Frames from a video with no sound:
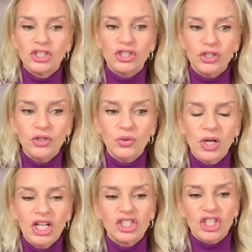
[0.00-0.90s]

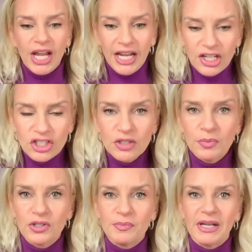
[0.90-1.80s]
to change the
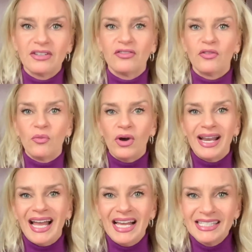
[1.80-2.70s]
perspective of what
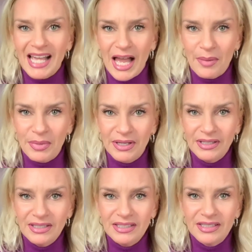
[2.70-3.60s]
has happened,